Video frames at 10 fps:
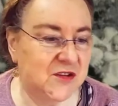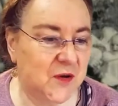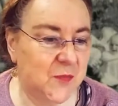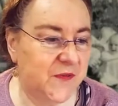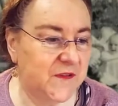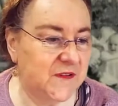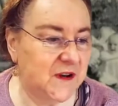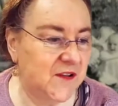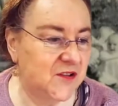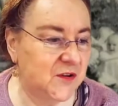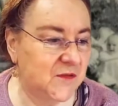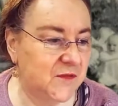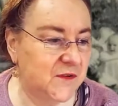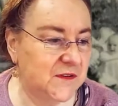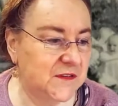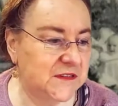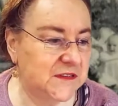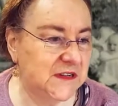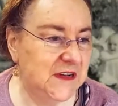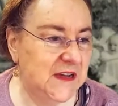Open the slideshow first.
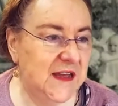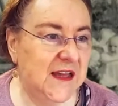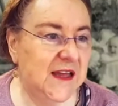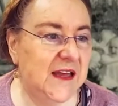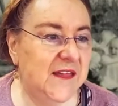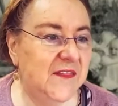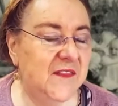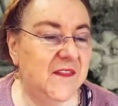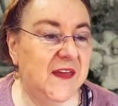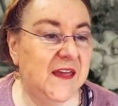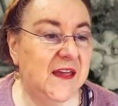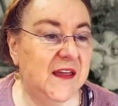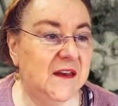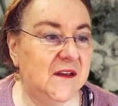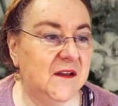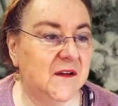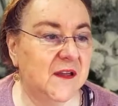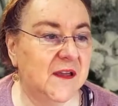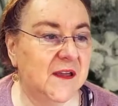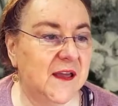And then,
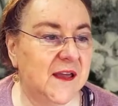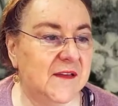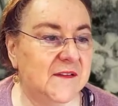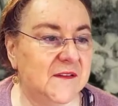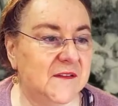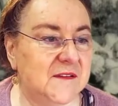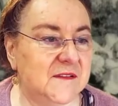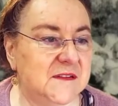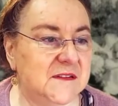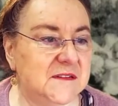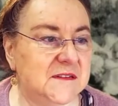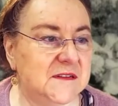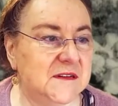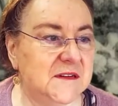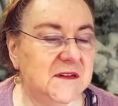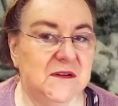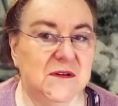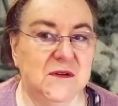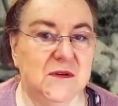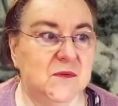okay, so this is
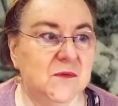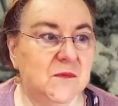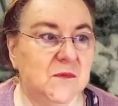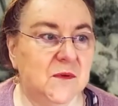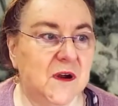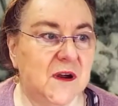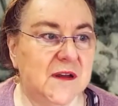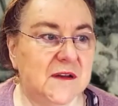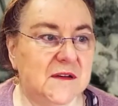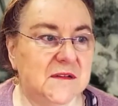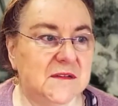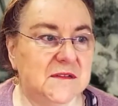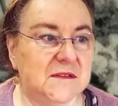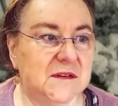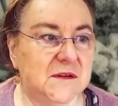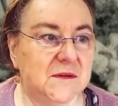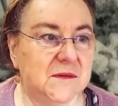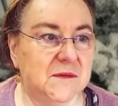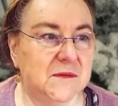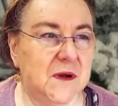right.
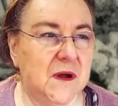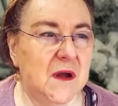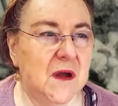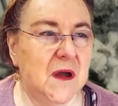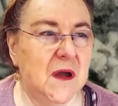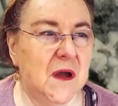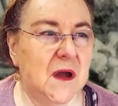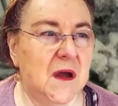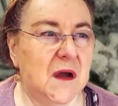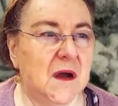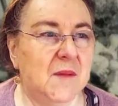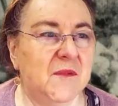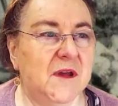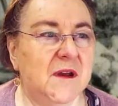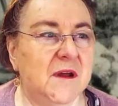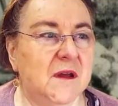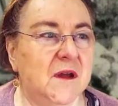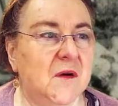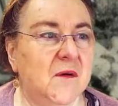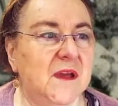So I'm gonna
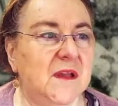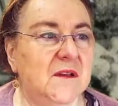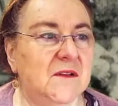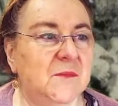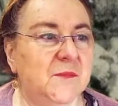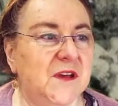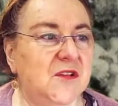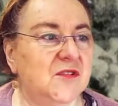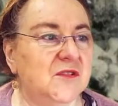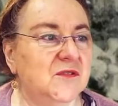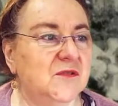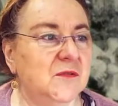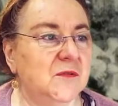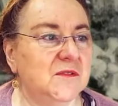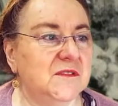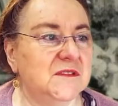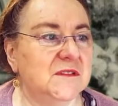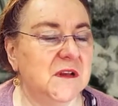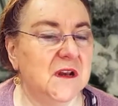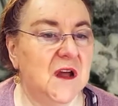go into picture tool
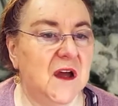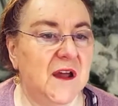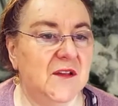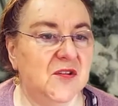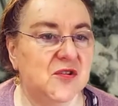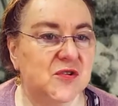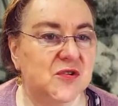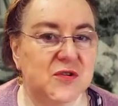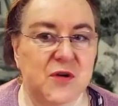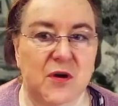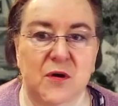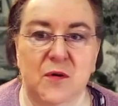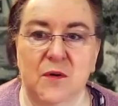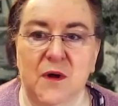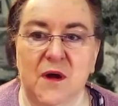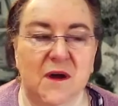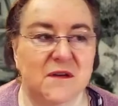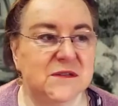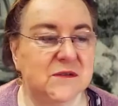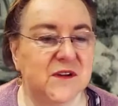slideshow.
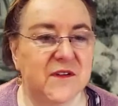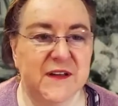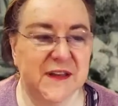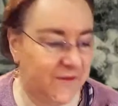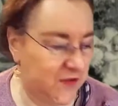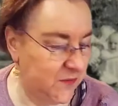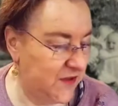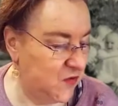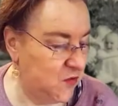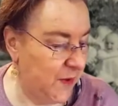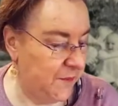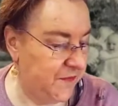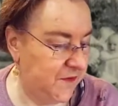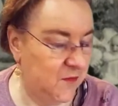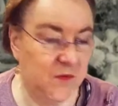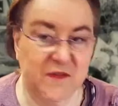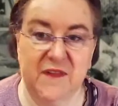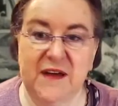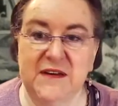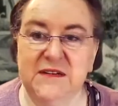Also, no, that covers my Zoom up. Don't
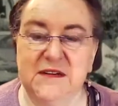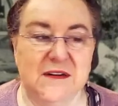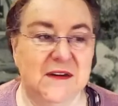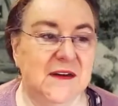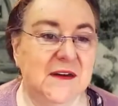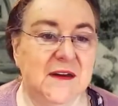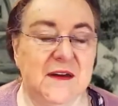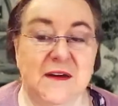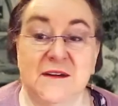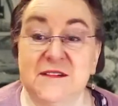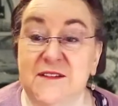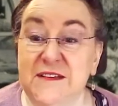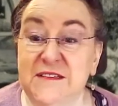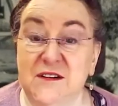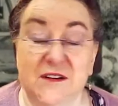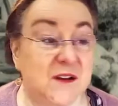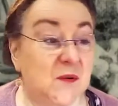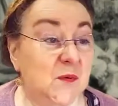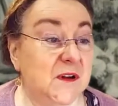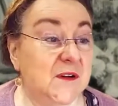want that. So that's not going
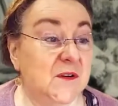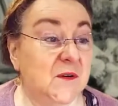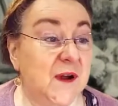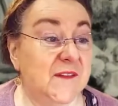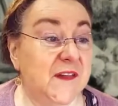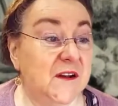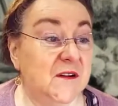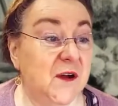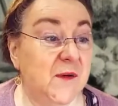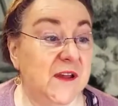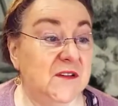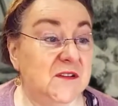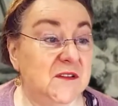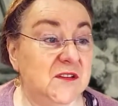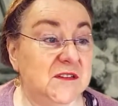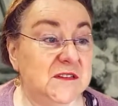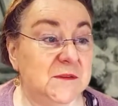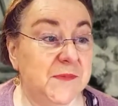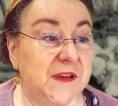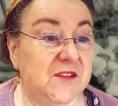to work. All right, then I'll go into just
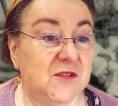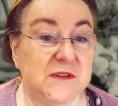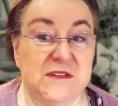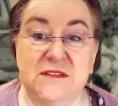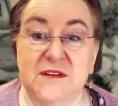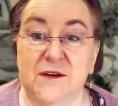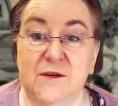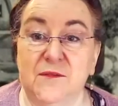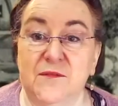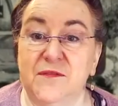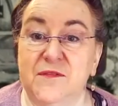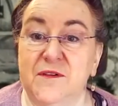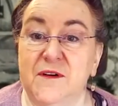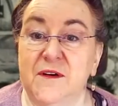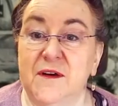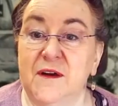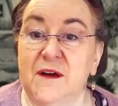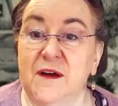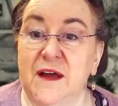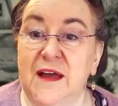the picture itself,
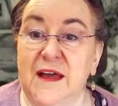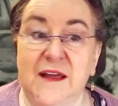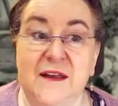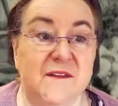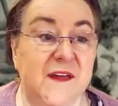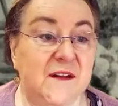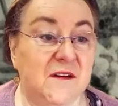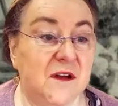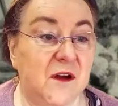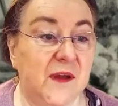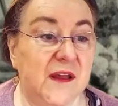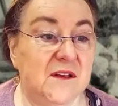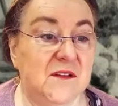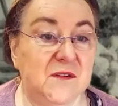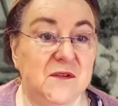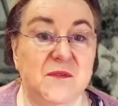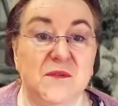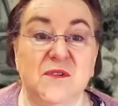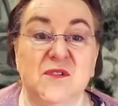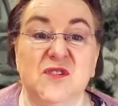and then I'll go
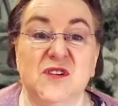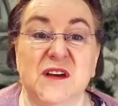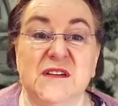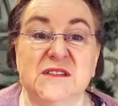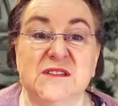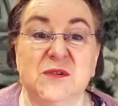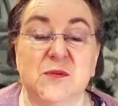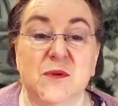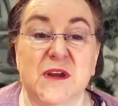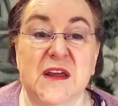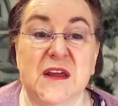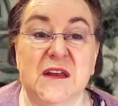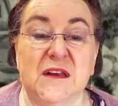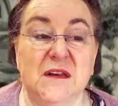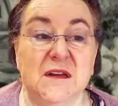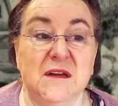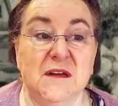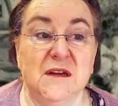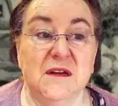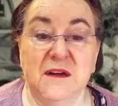into share screen.
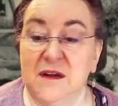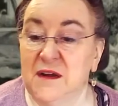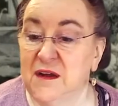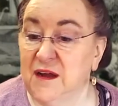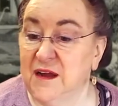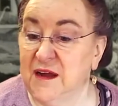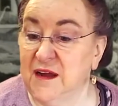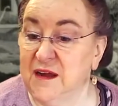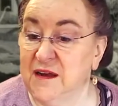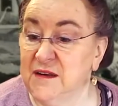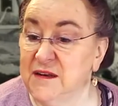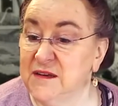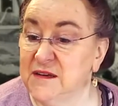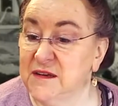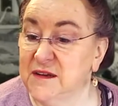And